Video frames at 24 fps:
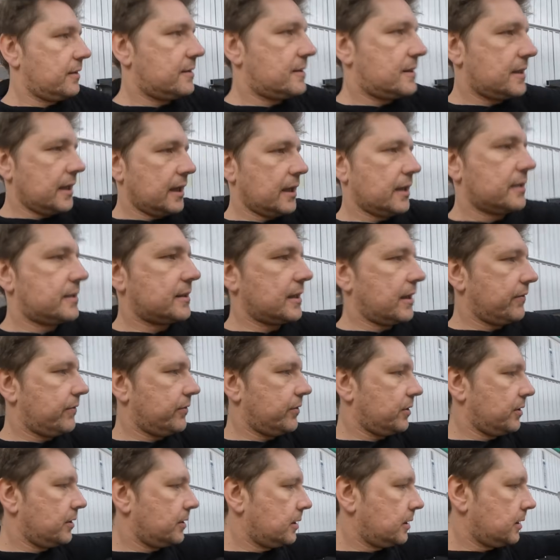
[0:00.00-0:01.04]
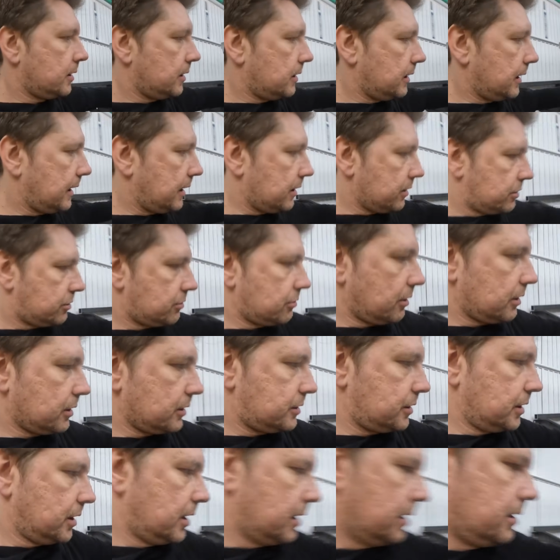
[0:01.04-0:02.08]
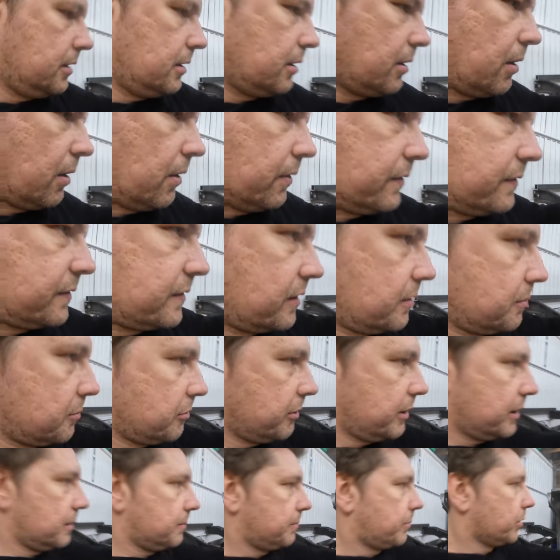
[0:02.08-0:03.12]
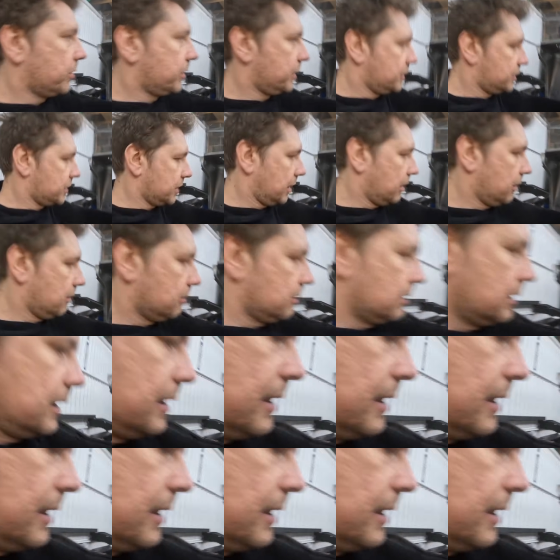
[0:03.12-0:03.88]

TR7 inner structure onto the Marina body shell